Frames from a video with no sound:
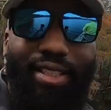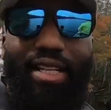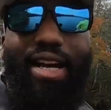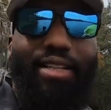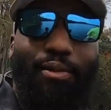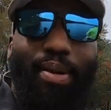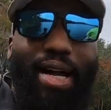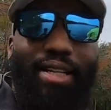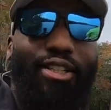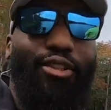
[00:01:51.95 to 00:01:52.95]
not as
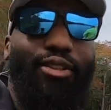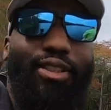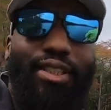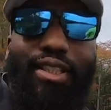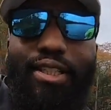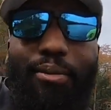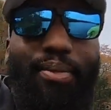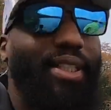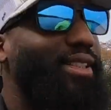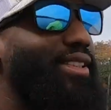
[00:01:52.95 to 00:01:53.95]
bad a news as it could have
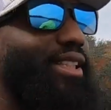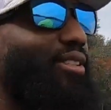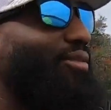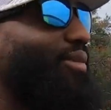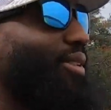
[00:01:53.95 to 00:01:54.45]
been. So,